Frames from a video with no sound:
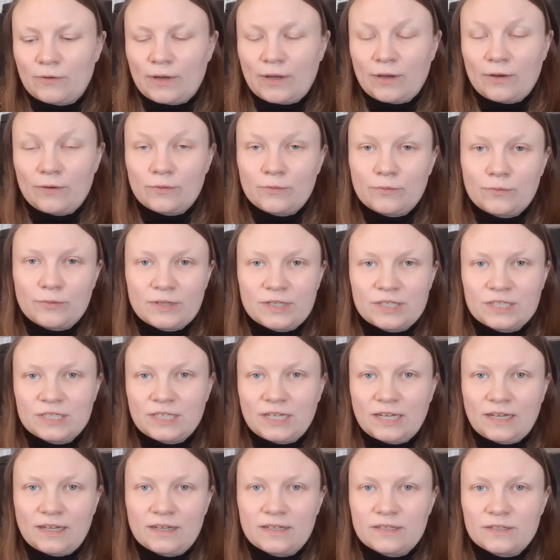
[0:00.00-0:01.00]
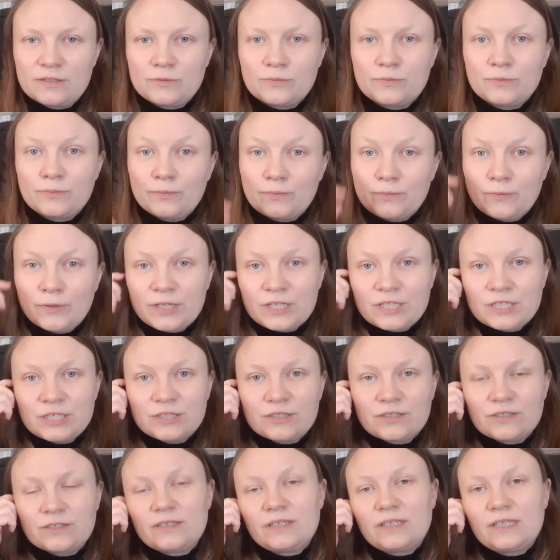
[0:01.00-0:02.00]
out which side is
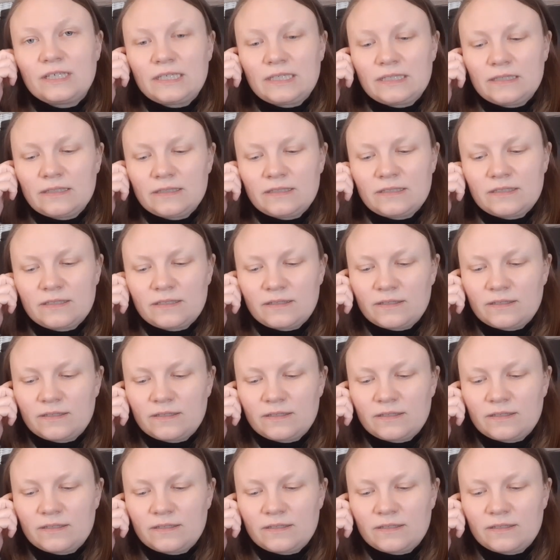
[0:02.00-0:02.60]
which. And